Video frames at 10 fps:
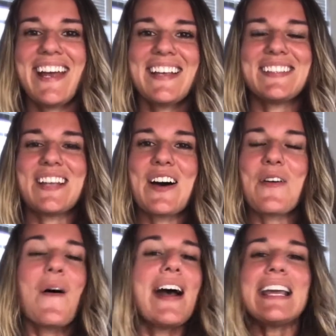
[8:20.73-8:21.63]

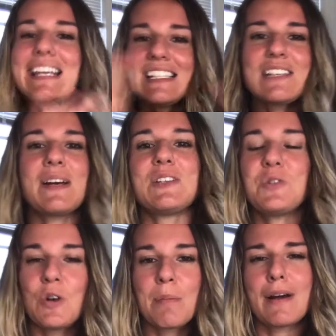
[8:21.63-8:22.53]
So easy way to
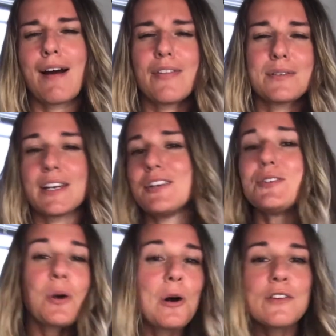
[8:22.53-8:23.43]
incorporate all those in.
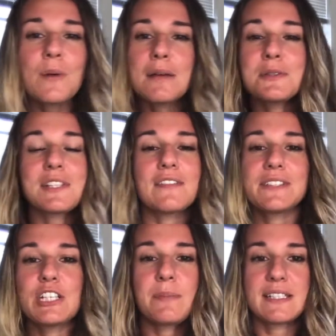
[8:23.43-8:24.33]
Don't overwhelm yourself,
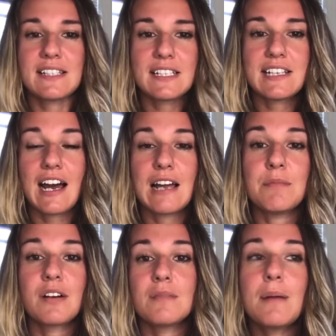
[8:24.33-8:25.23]
little bits at a time.
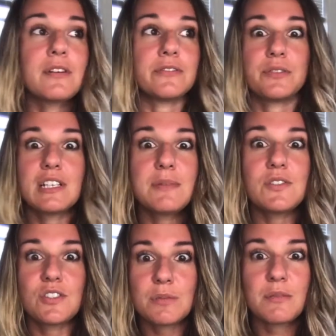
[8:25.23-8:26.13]
But remember, food could be
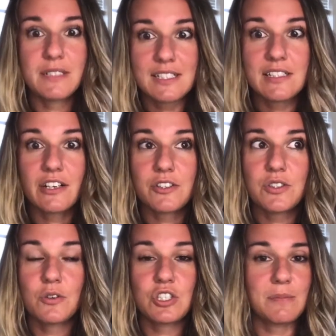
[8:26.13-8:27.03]
super medicinal.
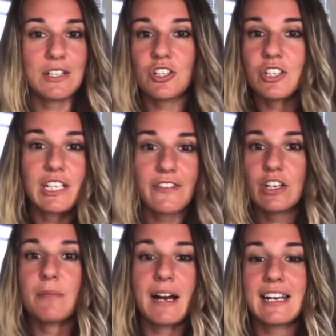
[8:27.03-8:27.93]
So just make sure you're giving
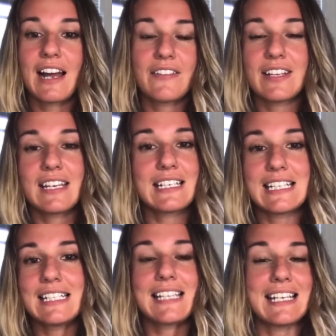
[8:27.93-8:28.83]
your body everything it
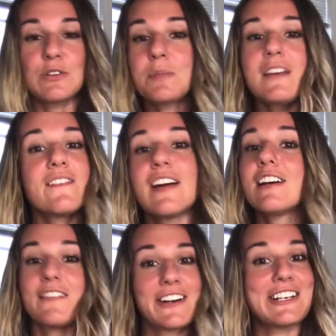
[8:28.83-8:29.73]
needs and it will be
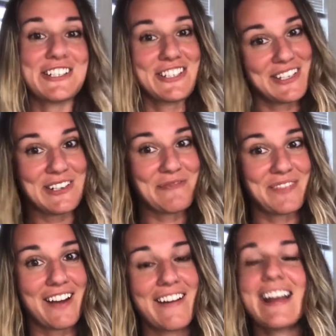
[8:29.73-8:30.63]
very, very good to you.
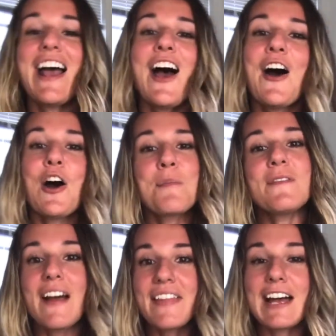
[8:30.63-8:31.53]
All right. Hope you
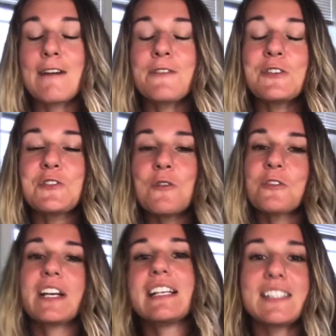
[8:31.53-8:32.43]
found that helpful. Don't
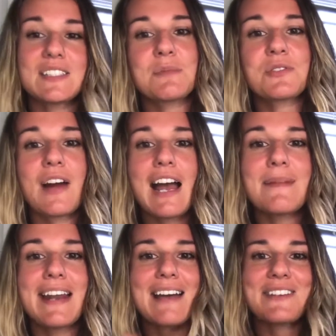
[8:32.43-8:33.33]
forget to subscribe
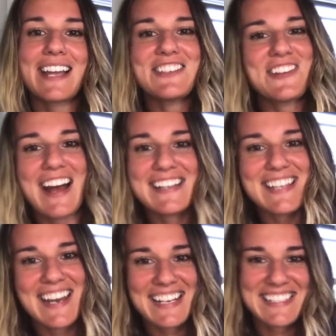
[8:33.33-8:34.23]
and I will catch you guys
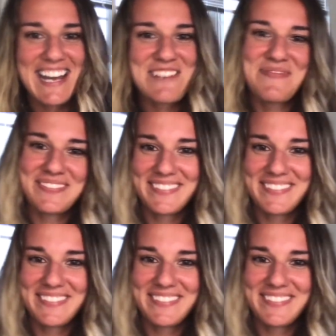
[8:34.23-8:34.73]
next time.